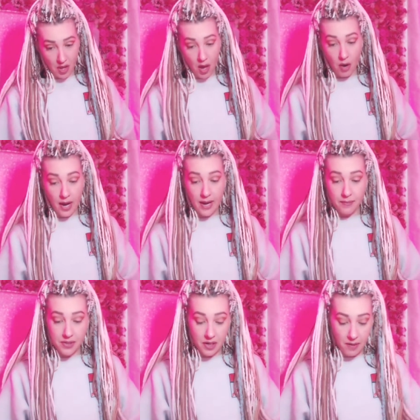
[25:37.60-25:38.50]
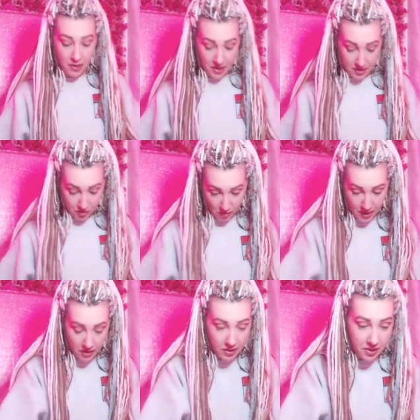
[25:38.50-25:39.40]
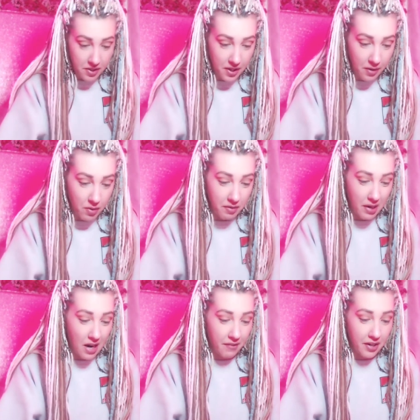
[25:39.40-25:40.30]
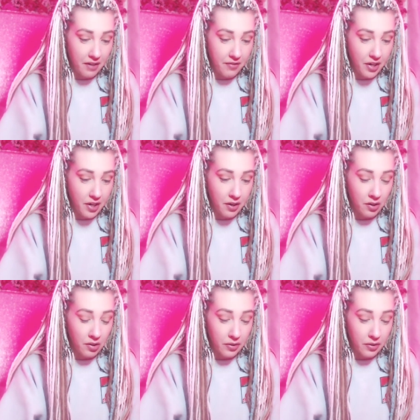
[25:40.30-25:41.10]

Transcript: Okay, sorry about that, Scorpio. Let's look at what we have here for you.